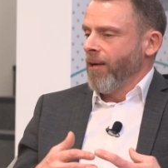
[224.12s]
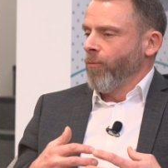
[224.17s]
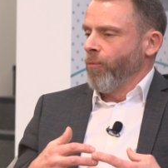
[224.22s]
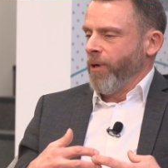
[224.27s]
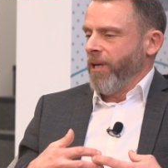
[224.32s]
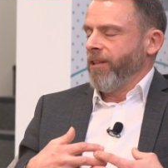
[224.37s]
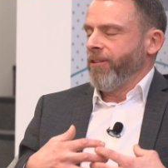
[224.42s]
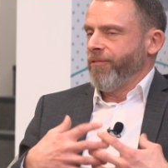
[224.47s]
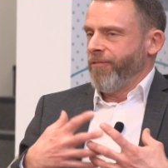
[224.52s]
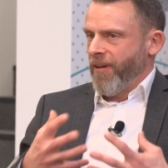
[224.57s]

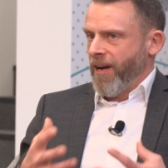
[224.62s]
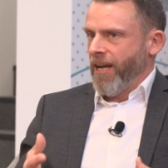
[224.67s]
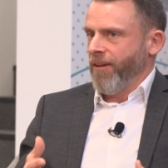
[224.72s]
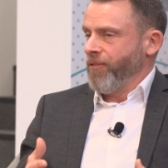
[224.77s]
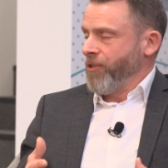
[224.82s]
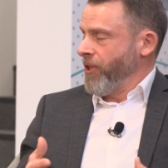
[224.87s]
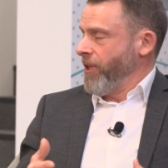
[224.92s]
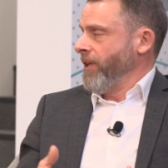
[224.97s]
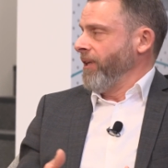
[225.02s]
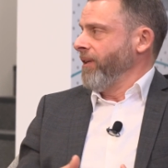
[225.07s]
with
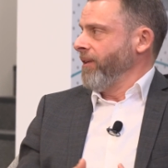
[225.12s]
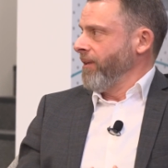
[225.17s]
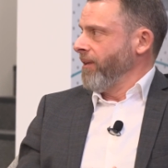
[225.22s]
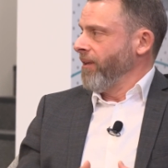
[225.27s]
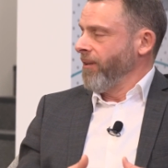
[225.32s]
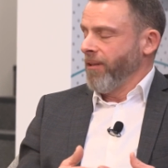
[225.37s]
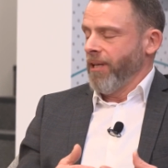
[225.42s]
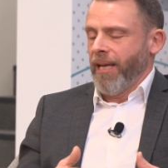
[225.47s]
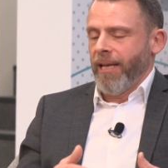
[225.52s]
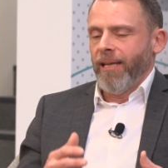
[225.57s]

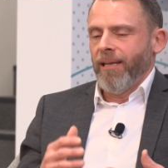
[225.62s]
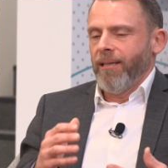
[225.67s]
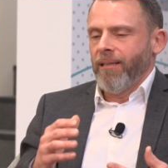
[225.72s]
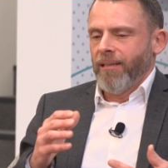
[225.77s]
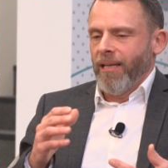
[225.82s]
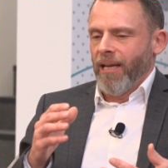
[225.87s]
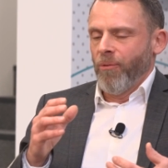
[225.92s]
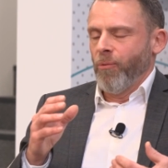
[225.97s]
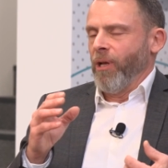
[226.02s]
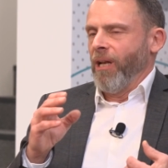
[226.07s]
5G, they,
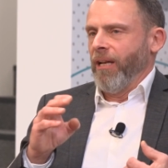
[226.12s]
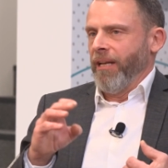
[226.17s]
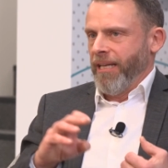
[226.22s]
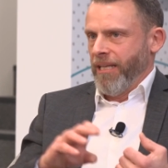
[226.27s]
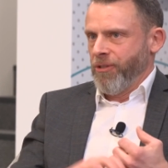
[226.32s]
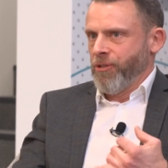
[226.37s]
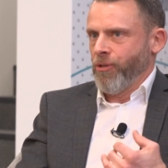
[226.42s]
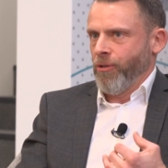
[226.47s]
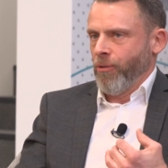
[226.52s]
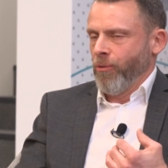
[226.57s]
they really
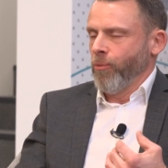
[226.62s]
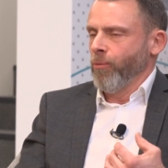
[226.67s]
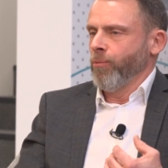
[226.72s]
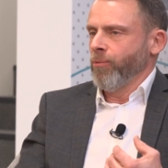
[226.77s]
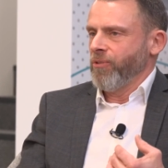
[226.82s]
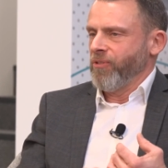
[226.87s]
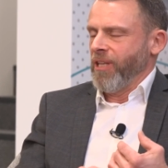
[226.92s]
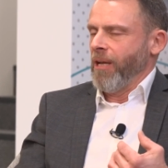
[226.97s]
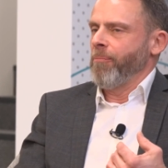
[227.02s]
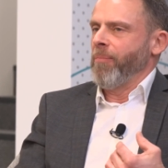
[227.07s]
need to
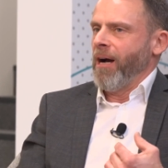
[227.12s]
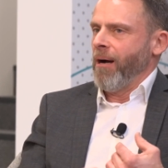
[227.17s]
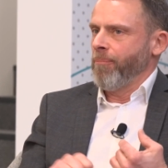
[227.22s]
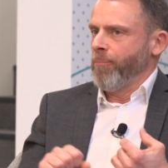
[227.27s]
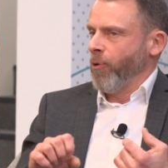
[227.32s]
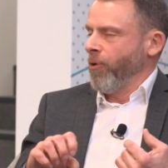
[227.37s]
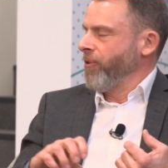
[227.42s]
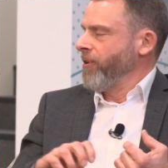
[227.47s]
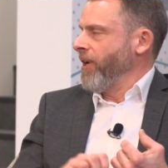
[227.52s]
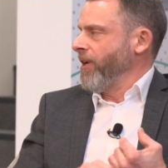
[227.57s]
step
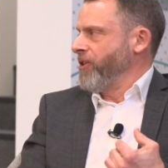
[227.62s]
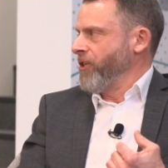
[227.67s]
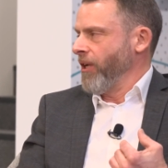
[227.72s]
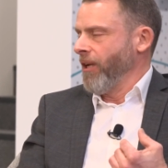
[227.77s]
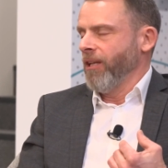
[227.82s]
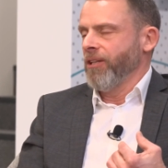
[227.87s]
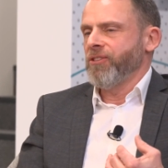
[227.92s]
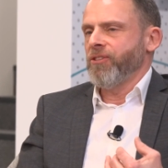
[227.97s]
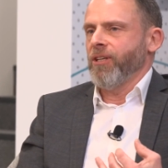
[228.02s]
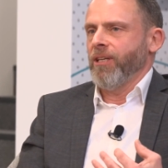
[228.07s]
up on the
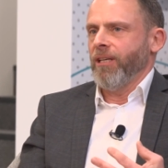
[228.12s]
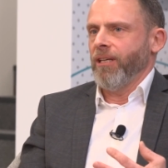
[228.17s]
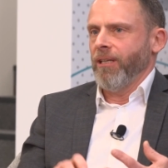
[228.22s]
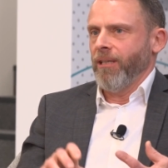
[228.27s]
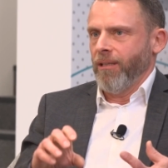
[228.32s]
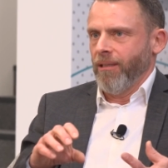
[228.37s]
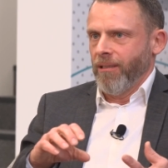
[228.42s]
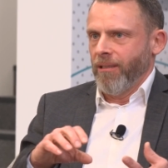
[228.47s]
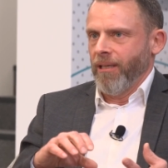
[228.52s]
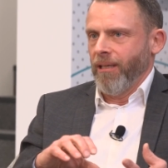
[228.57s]

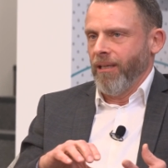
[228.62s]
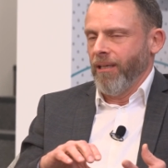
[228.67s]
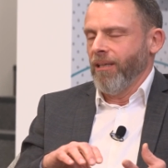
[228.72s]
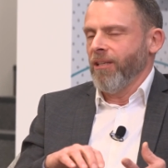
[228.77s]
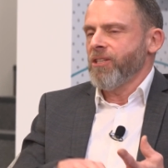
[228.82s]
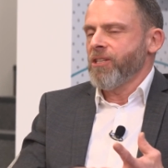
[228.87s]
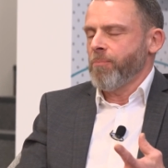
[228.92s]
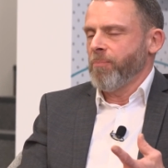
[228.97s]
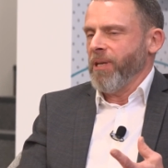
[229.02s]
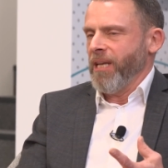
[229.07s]
agility,
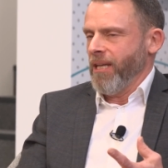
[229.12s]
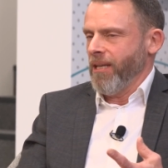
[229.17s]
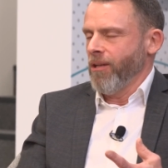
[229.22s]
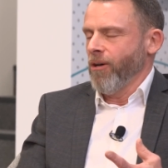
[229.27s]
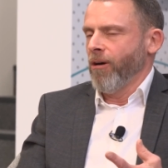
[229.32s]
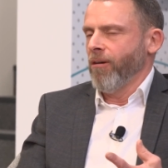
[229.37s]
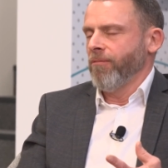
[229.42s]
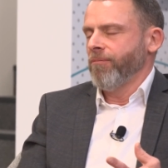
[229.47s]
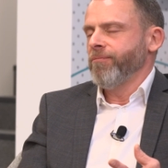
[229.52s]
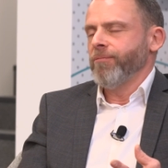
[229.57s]
the speed
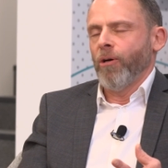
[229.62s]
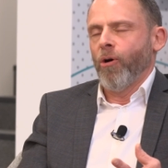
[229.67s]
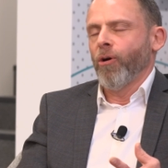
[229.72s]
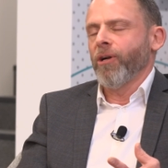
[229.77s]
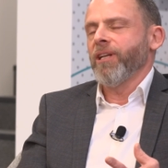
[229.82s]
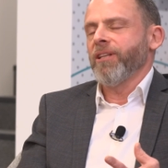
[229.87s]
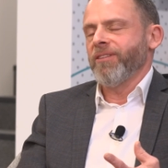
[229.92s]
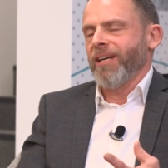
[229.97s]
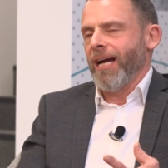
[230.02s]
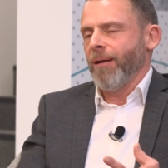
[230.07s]
of, or
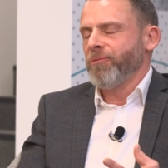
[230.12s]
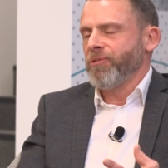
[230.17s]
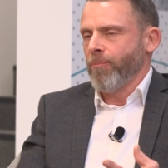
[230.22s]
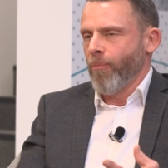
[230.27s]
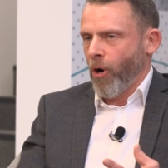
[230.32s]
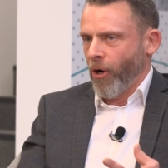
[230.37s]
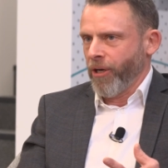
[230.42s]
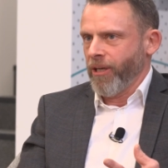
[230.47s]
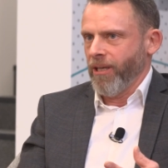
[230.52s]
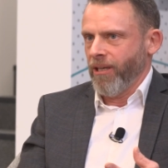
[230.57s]
the time to
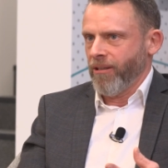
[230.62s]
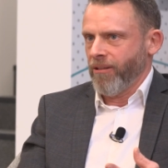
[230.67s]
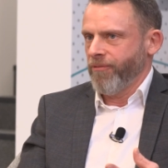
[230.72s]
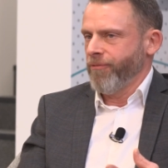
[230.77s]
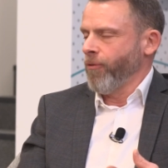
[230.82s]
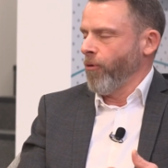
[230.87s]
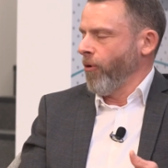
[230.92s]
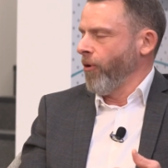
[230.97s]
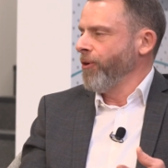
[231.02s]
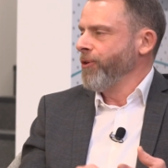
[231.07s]
market
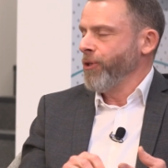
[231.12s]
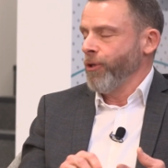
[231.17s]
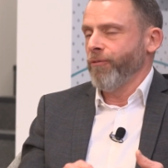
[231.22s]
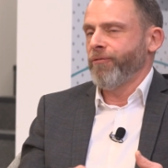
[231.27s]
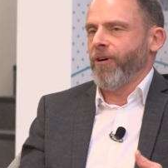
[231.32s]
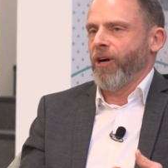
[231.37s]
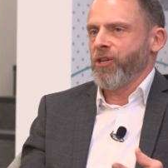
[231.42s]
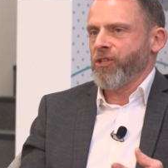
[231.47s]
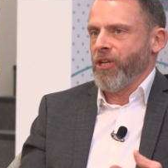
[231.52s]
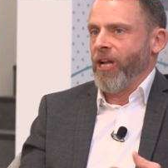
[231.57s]
for new
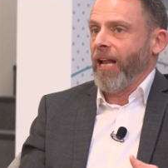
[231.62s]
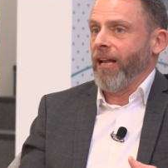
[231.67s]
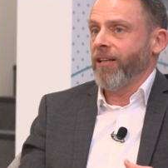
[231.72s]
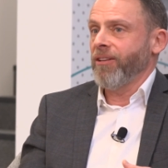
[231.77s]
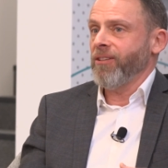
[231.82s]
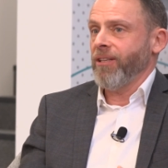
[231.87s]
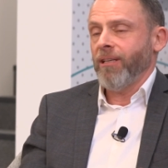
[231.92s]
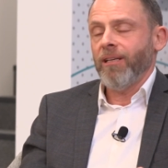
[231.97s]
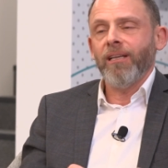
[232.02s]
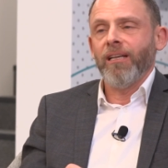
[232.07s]

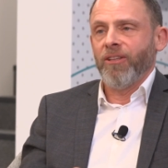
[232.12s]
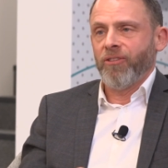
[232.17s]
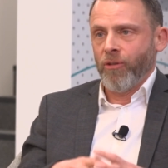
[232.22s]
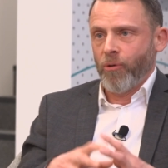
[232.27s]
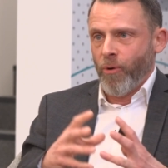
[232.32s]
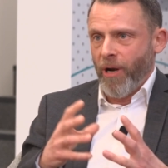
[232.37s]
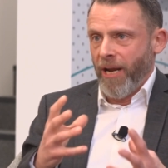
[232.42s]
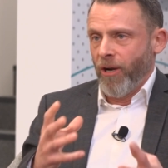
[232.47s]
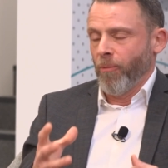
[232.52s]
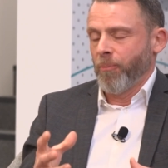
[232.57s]
functionality. It's a
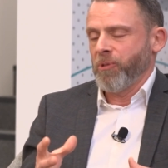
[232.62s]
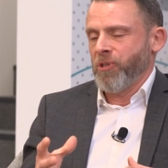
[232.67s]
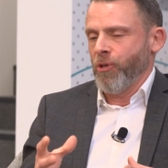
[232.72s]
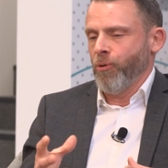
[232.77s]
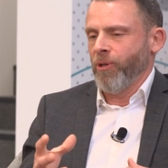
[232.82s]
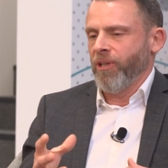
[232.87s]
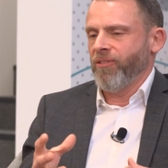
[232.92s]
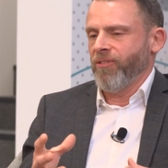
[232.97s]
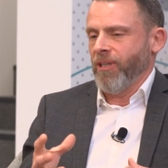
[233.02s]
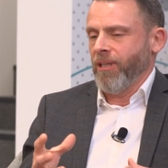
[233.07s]
great
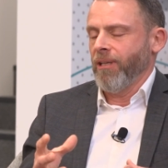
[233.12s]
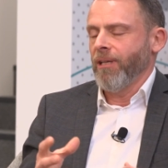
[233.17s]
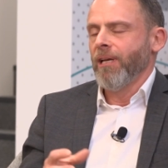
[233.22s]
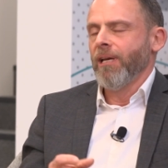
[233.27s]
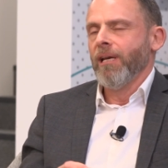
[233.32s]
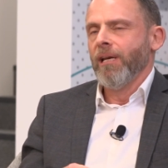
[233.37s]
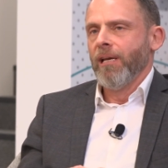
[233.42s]
opportunity.